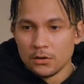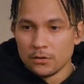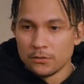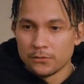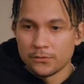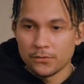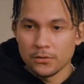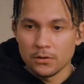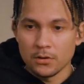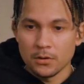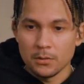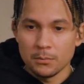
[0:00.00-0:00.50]

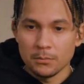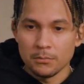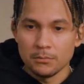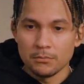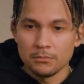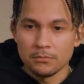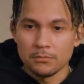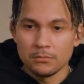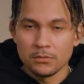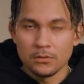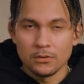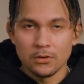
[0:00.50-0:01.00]

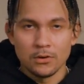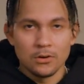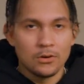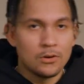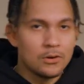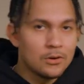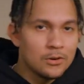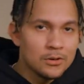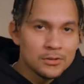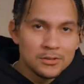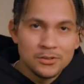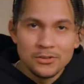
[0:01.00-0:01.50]
from
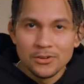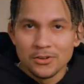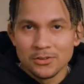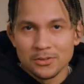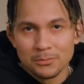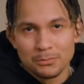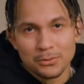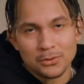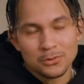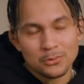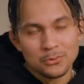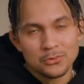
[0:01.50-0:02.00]
all the
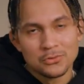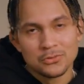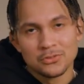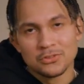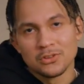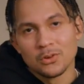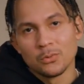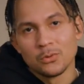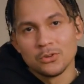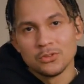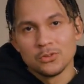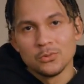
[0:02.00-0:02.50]
other producers
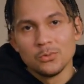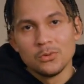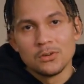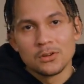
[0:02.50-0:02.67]
that were doing